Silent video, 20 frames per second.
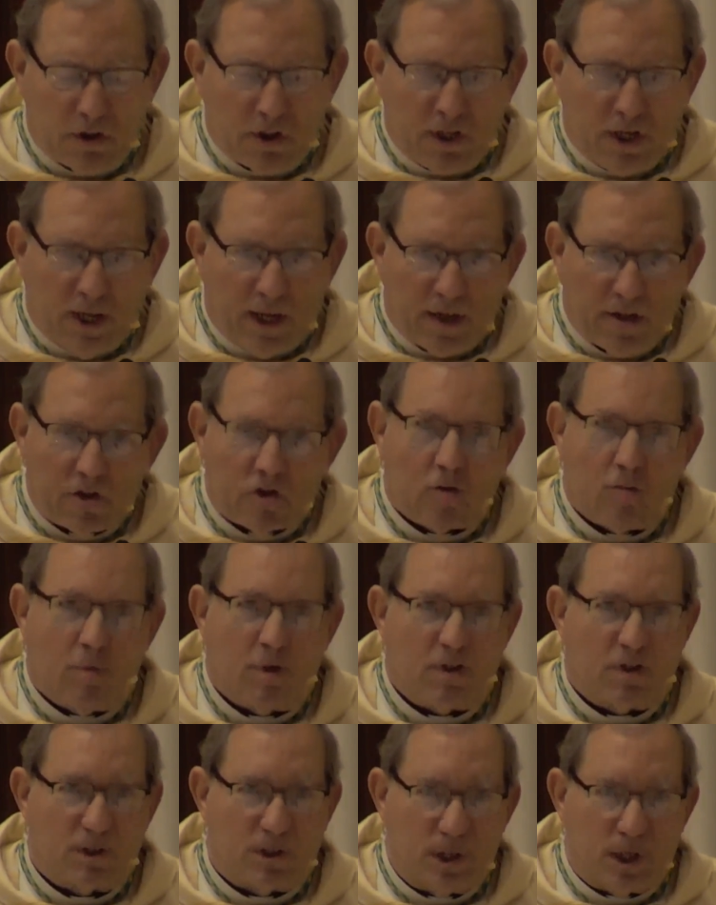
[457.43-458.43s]

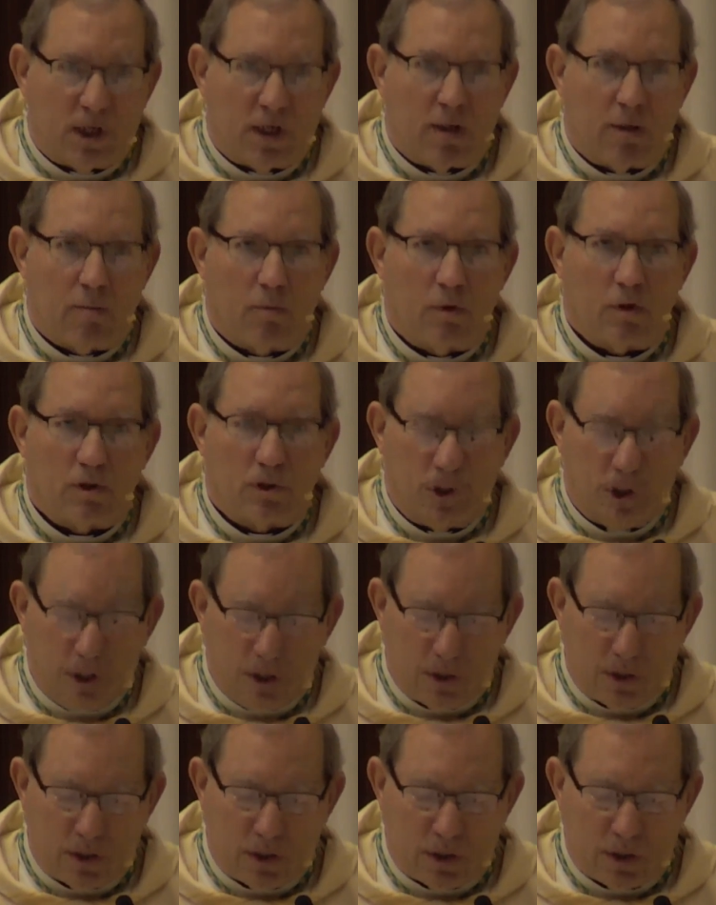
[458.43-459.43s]
intimacy with
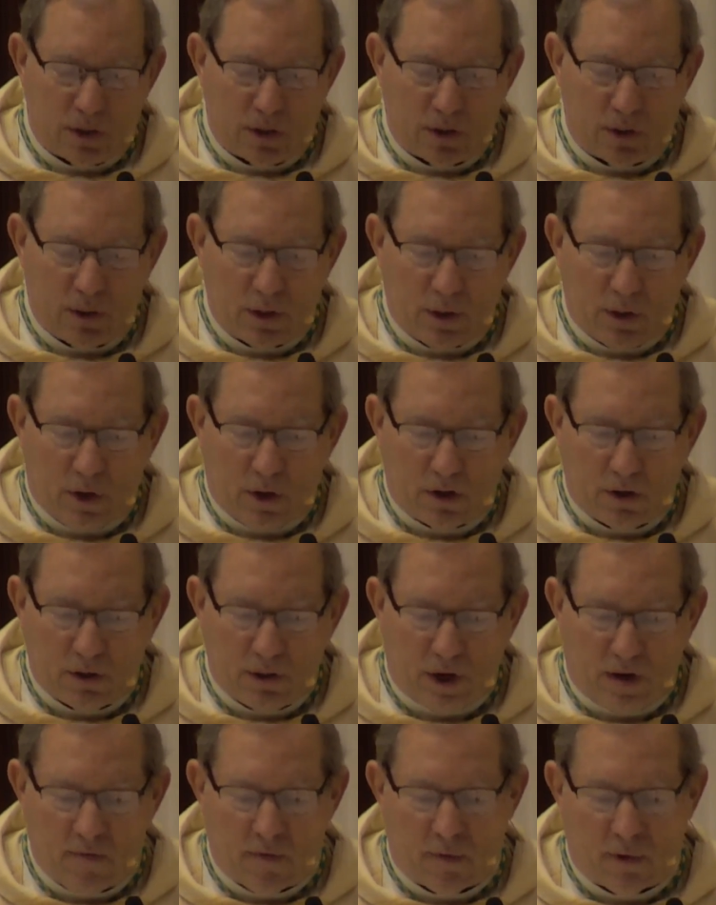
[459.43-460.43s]
Jesus in our
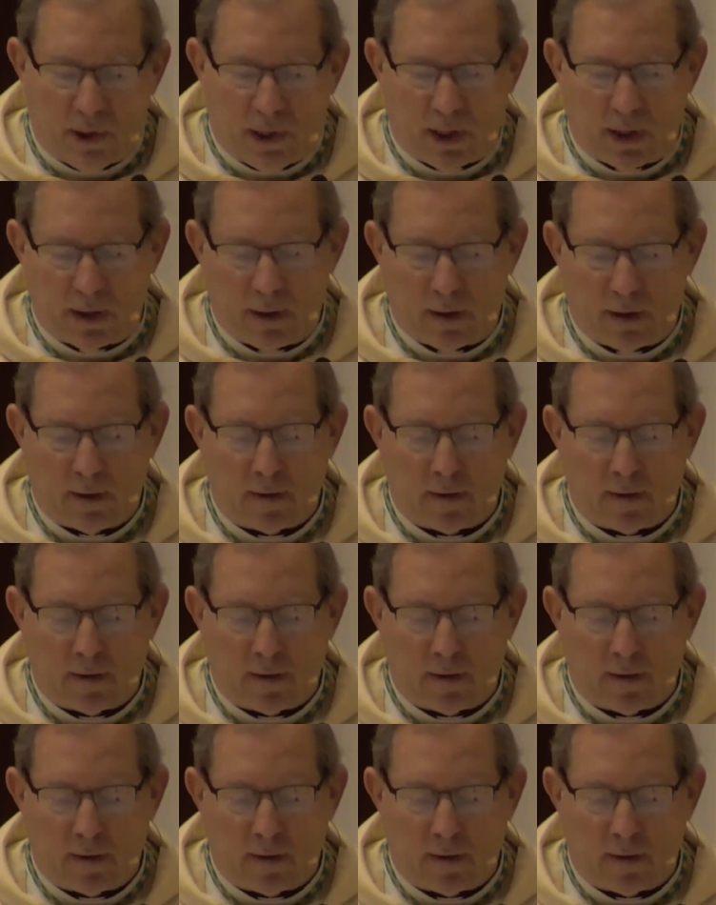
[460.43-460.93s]
suffering